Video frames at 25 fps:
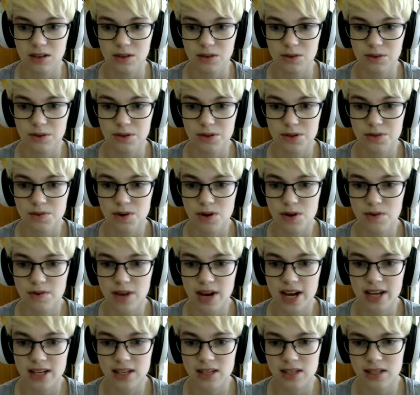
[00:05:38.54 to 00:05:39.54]
What's wrong,
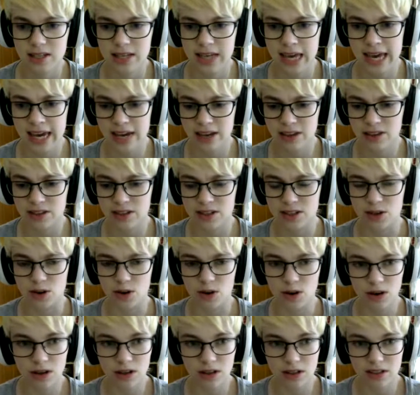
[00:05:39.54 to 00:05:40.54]
Rex? Kick the
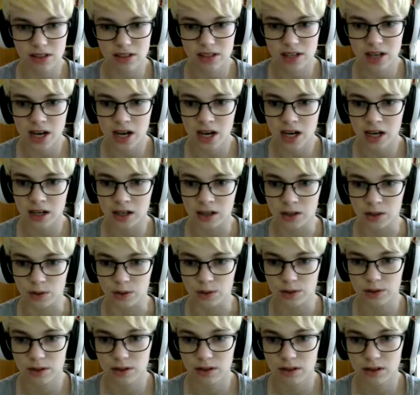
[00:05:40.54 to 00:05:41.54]
dog? No!
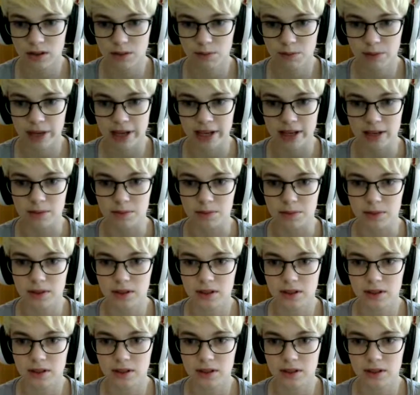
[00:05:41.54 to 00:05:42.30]
Pat him.